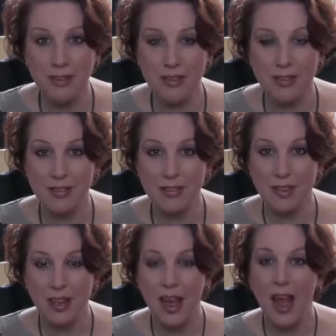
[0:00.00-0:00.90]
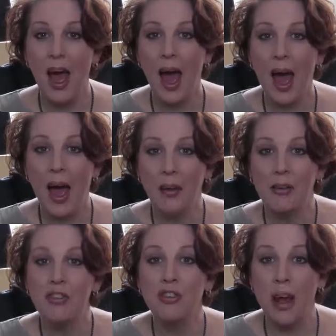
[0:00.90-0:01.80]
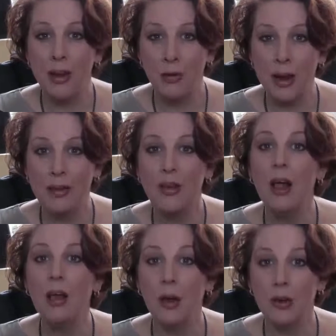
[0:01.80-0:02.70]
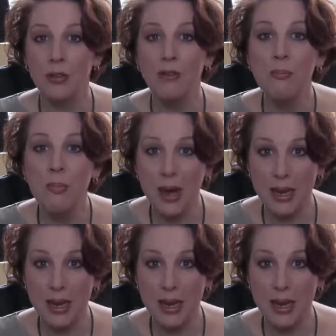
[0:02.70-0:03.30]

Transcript: business and generate a lot of